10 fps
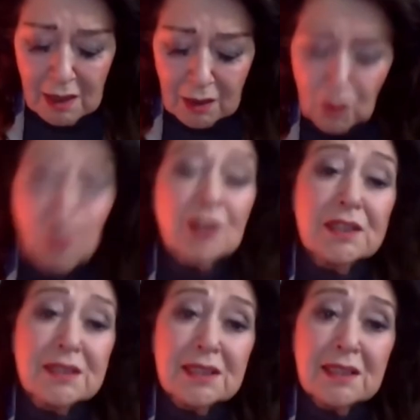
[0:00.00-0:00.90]

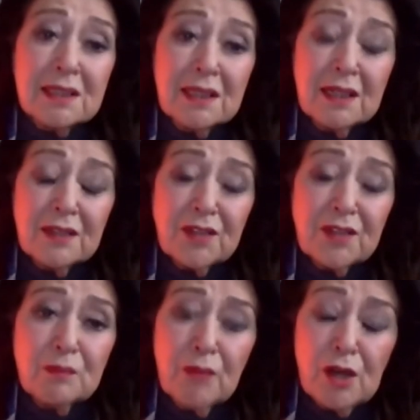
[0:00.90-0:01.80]
quality
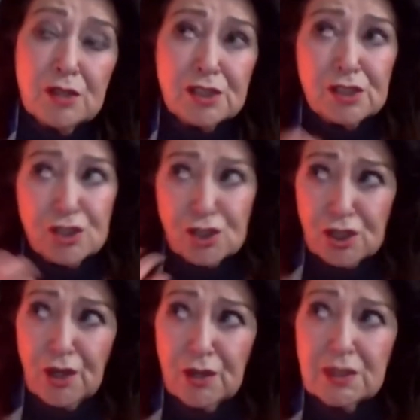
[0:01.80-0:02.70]
that Moses
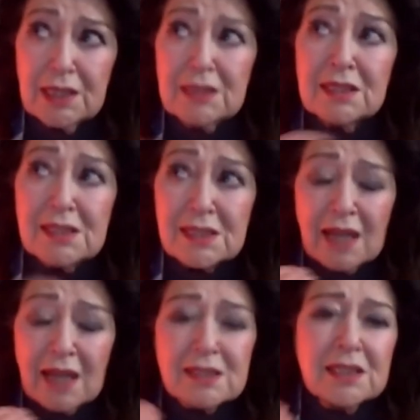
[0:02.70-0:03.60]
showed in
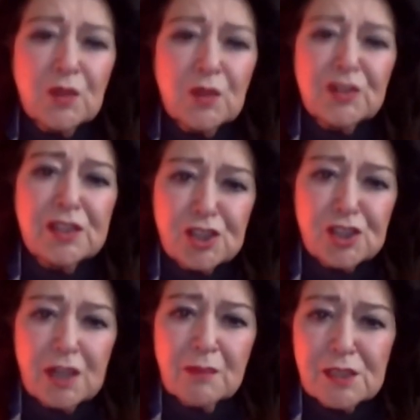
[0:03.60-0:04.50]
discussing with
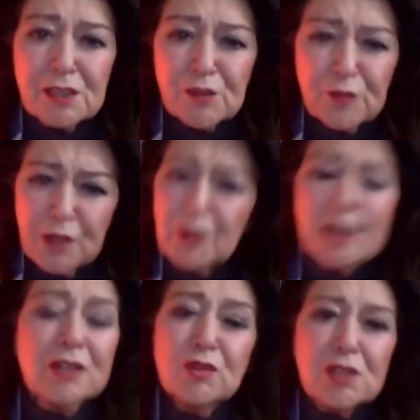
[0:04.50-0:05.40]
Hashem. And it's very
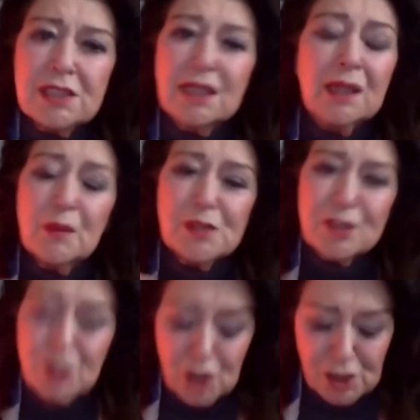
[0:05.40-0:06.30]
interesting. I would
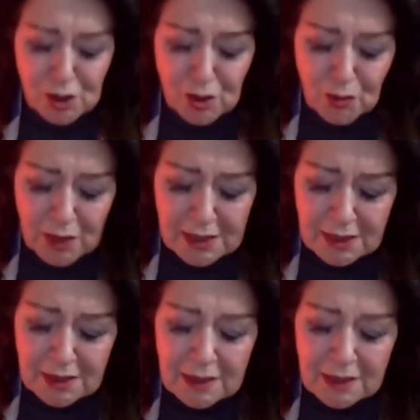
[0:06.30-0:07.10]
suggest you read it